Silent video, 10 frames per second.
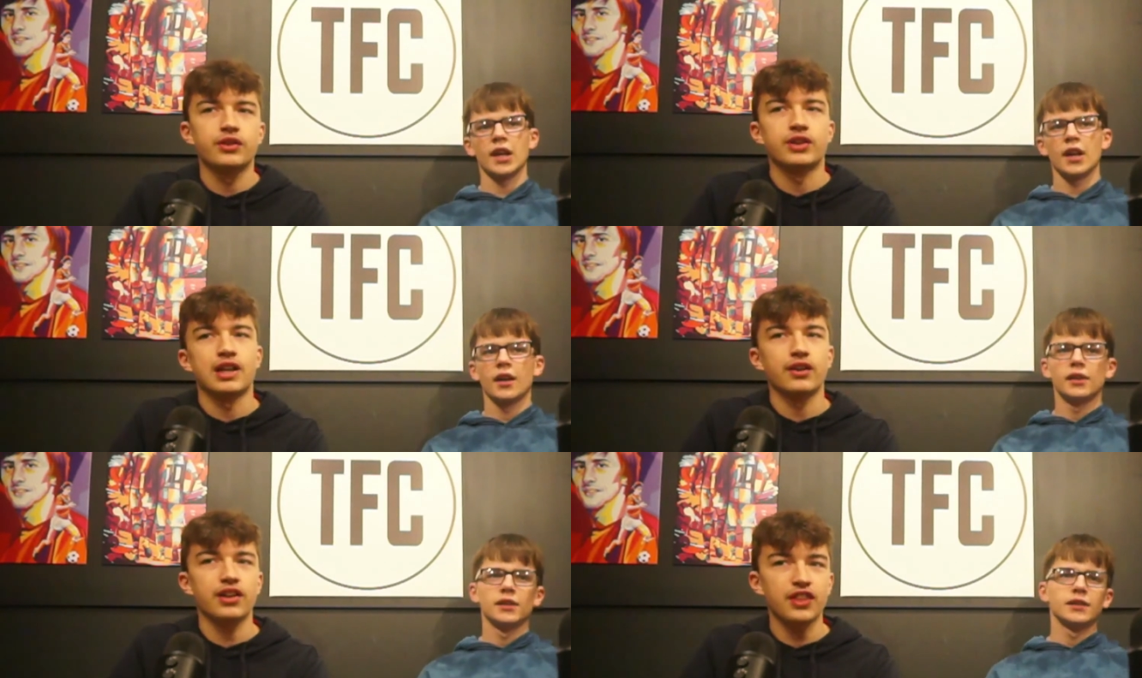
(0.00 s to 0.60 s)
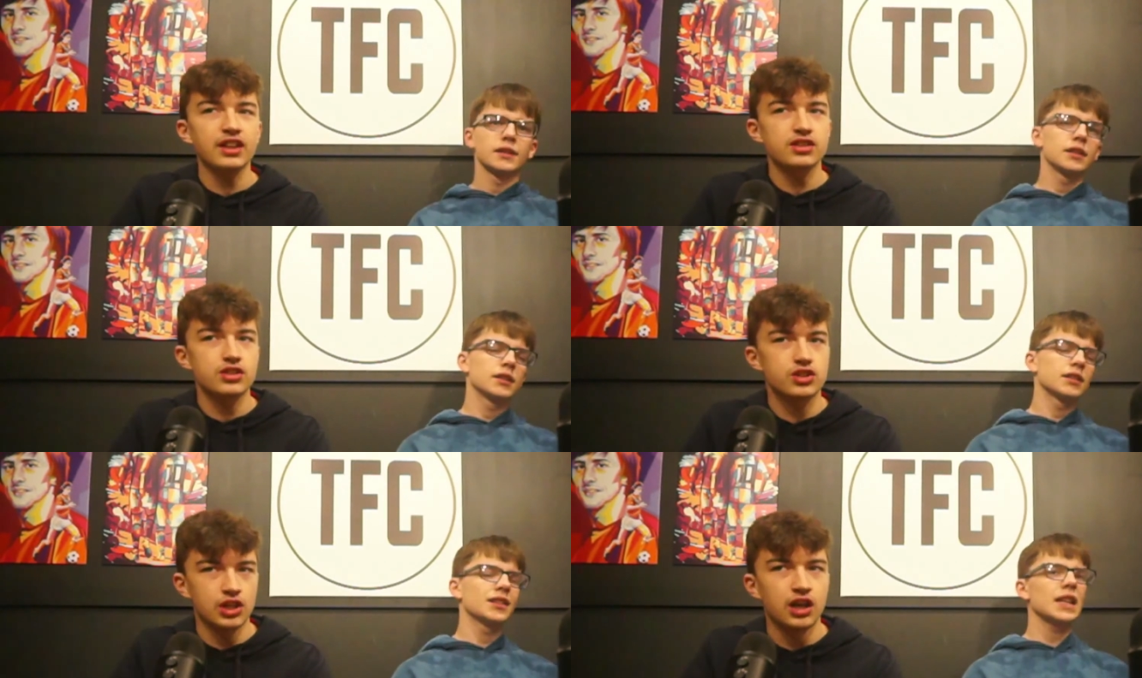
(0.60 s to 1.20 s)
Speaker 1: right now, and I think there's a
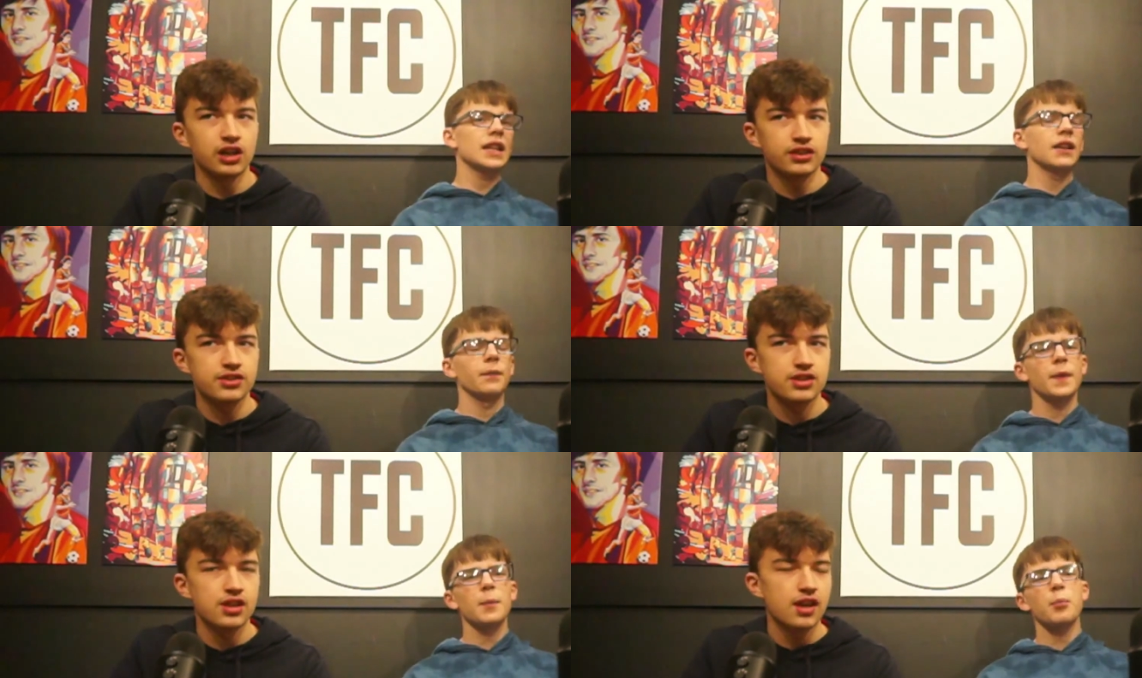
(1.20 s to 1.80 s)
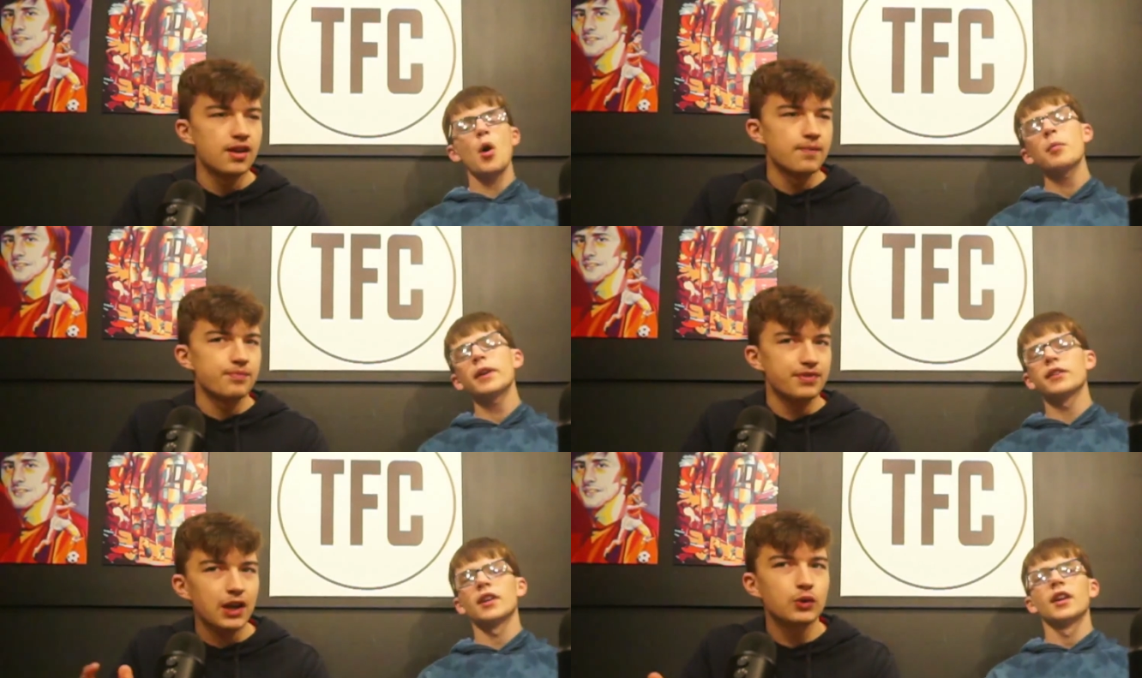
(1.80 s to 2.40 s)
chance. The problem
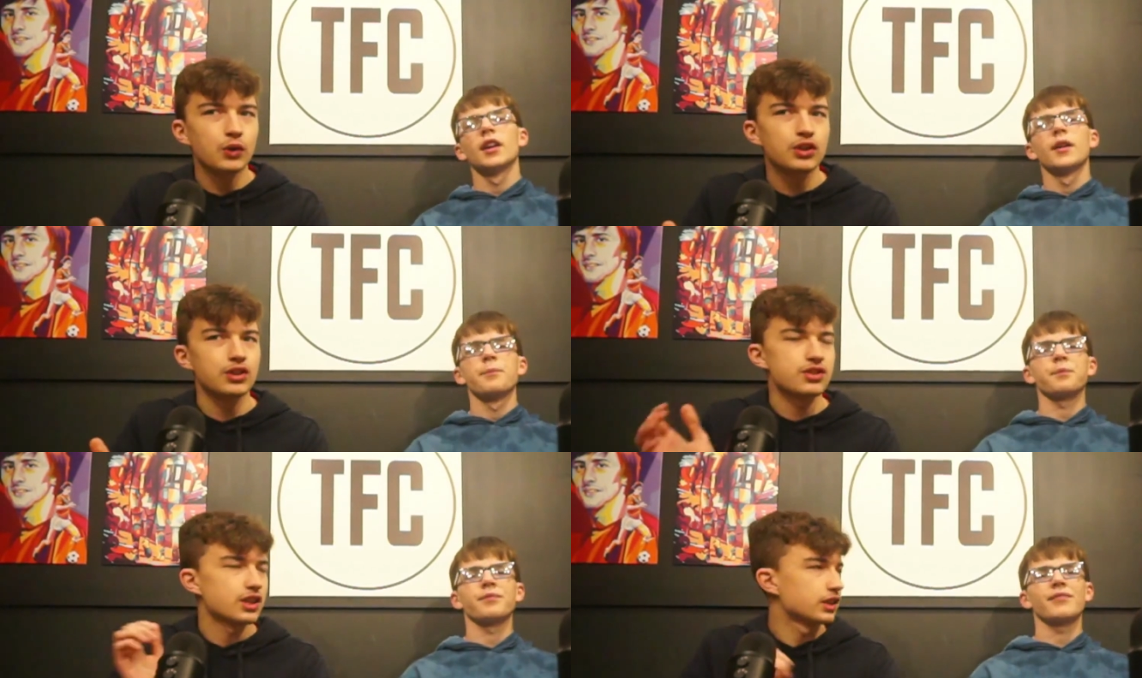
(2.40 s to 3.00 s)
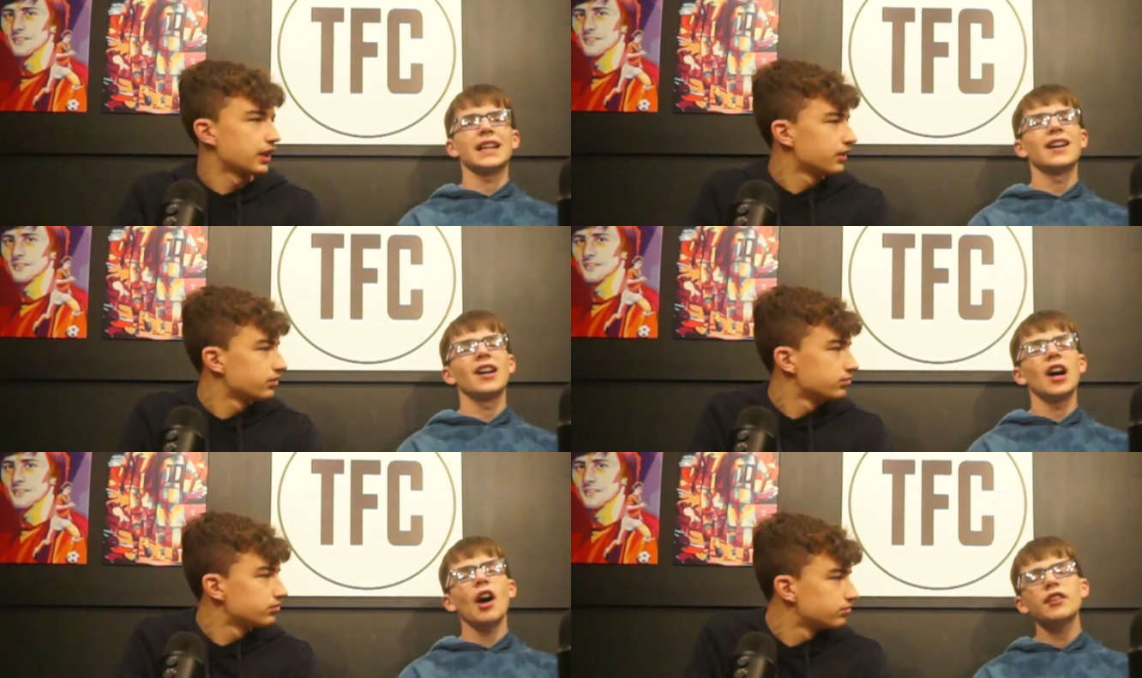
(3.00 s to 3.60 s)
is Ecuador could do something here.
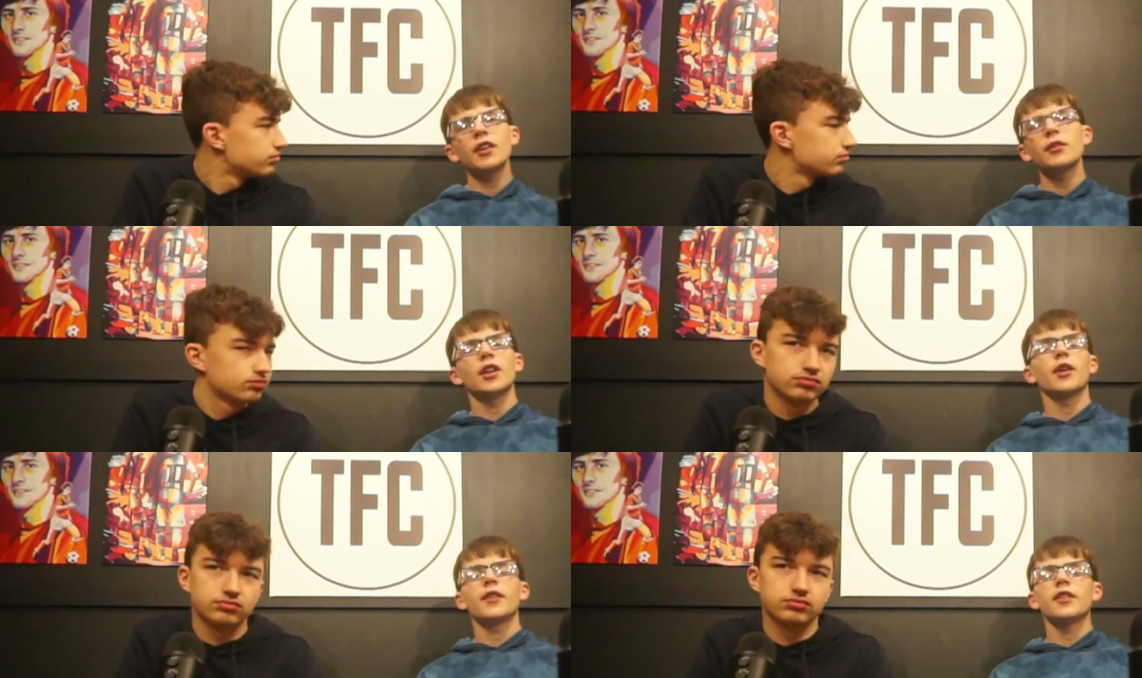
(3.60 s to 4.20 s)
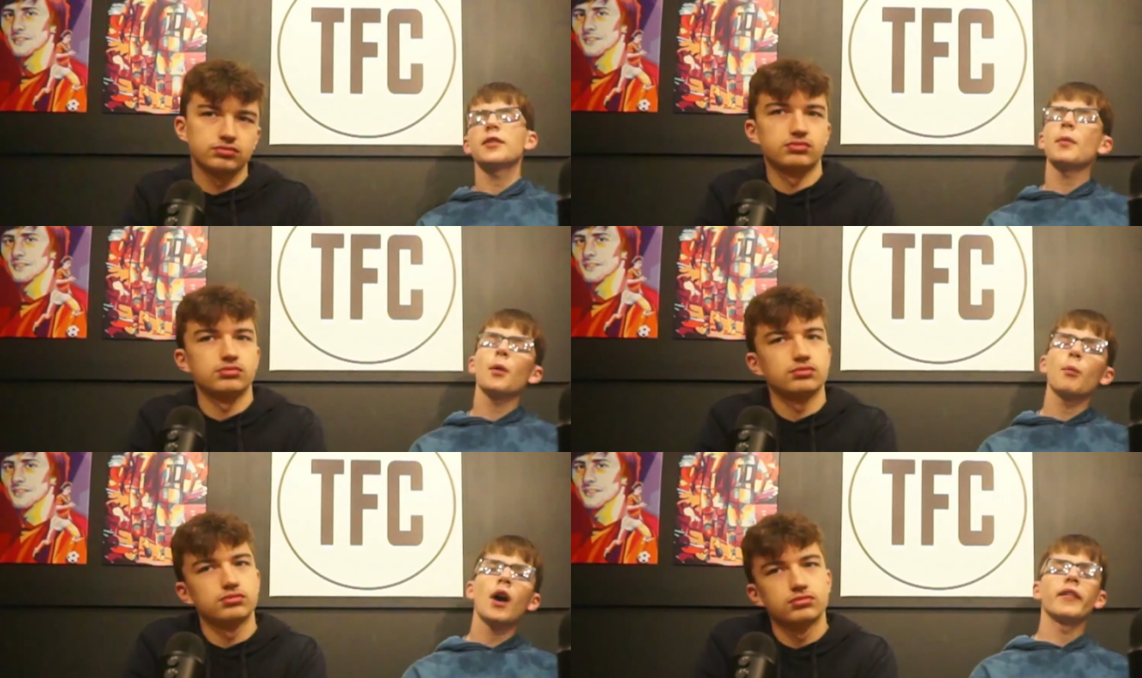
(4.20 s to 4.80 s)
Speaker 2: I don't know. This is my
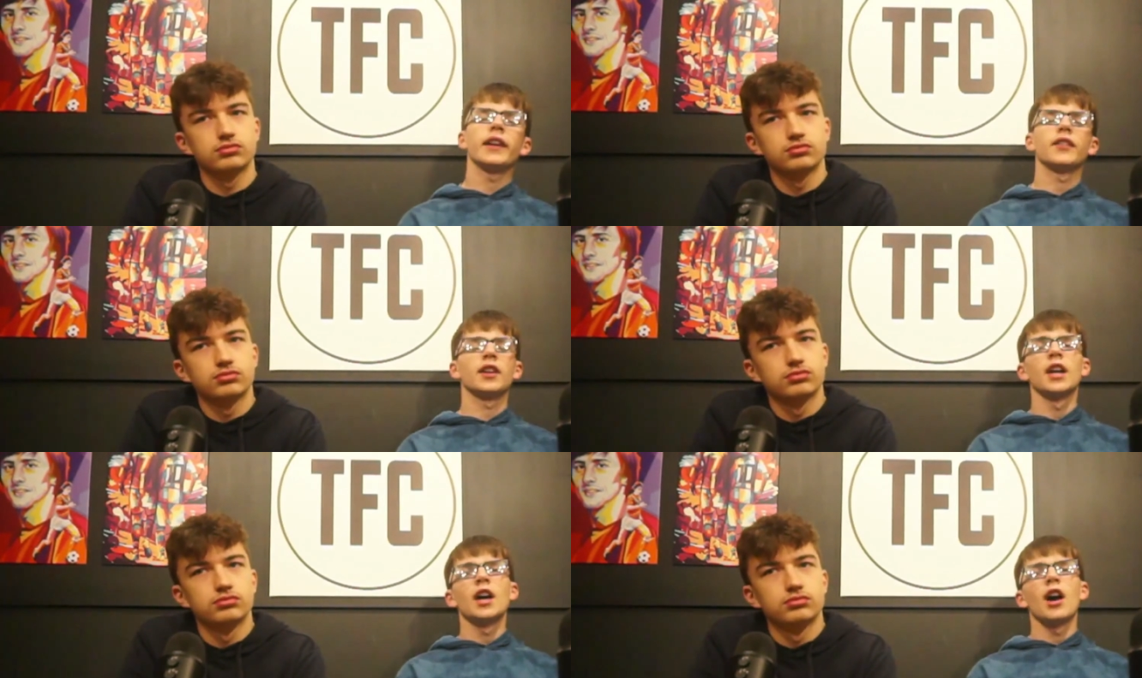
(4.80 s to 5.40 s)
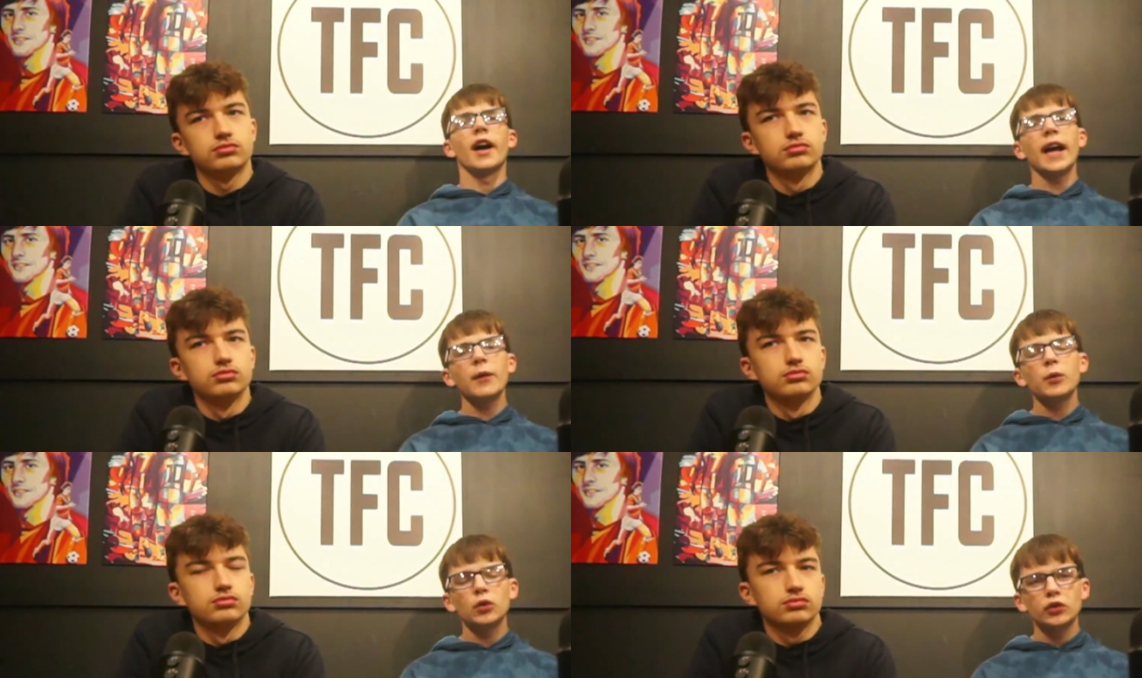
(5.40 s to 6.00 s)
worry. Is that
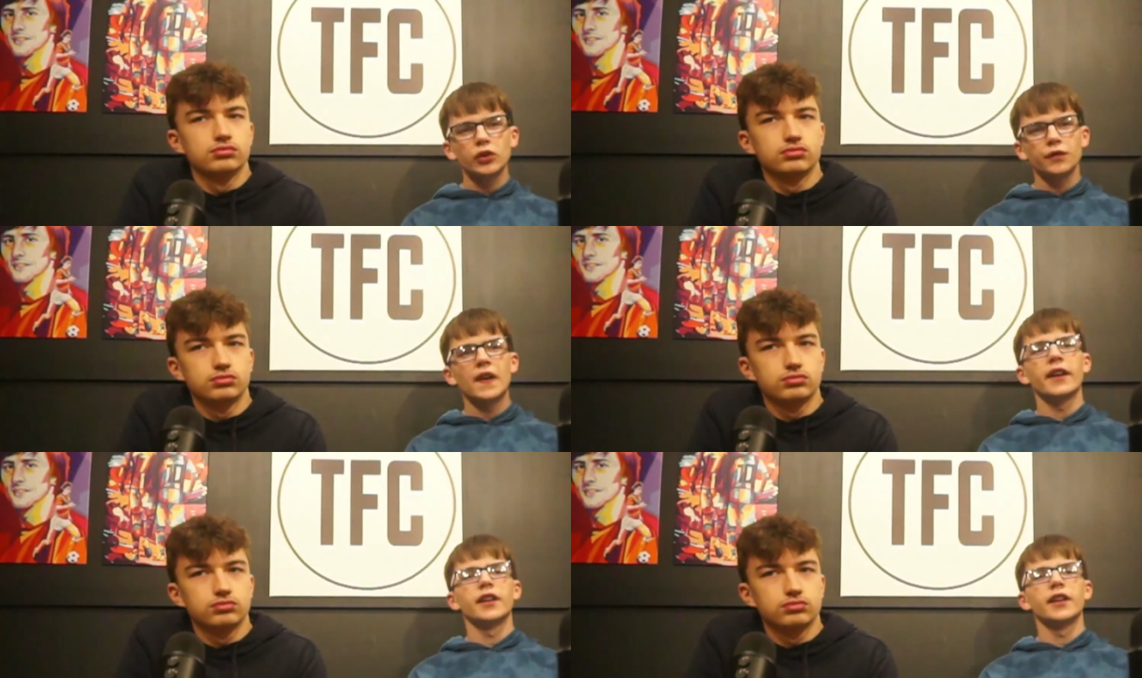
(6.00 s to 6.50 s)
Ecuador look very